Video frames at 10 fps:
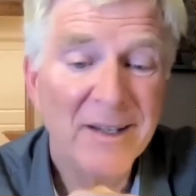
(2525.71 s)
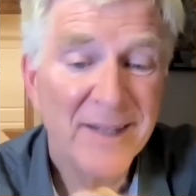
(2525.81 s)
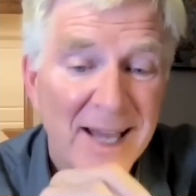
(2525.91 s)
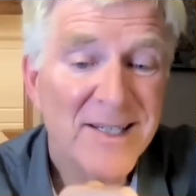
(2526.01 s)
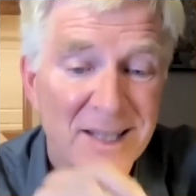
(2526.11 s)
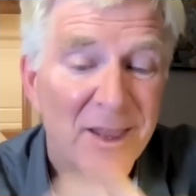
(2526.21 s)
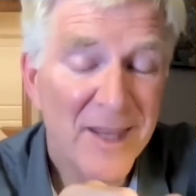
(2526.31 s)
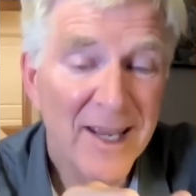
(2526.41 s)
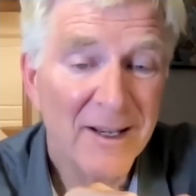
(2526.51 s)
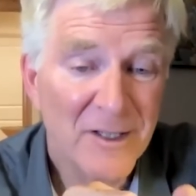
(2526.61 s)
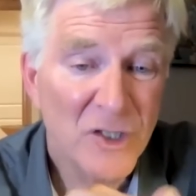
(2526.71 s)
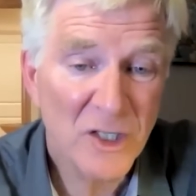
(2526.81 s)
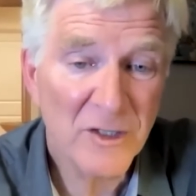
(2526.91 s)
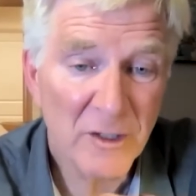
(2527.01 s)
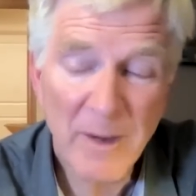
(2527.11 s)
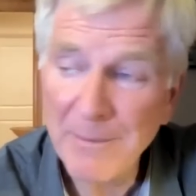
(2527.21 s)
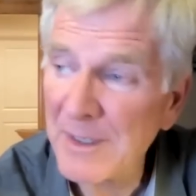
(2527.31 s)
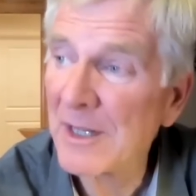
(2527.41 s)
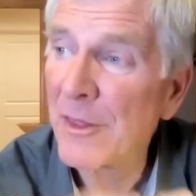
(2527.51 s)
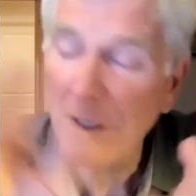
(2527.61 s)
That's the thing. Sure, there might
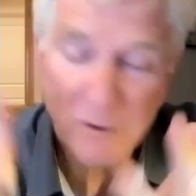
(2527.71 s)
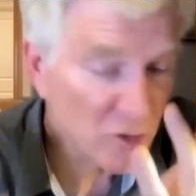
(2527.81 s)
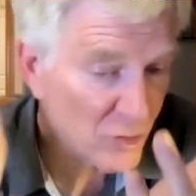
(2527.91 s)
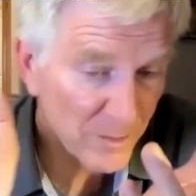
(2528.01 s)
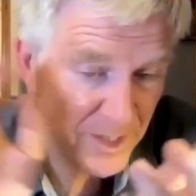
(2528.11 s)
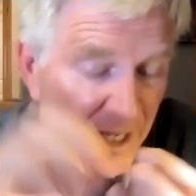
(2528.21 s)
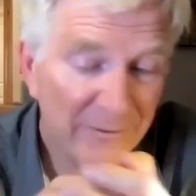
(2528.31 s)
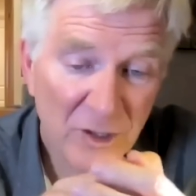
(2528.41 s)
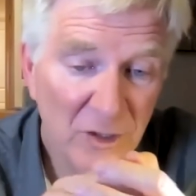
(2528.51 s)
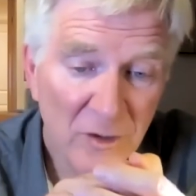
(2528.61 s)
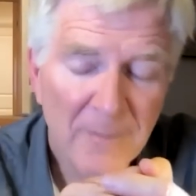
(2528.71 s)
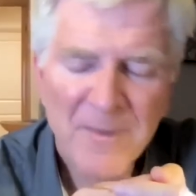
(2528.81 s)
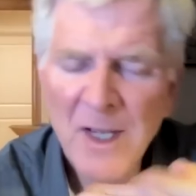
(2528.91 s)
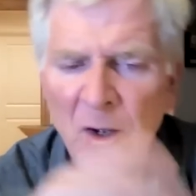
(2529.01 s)
be a thunderstorm in the afternoon,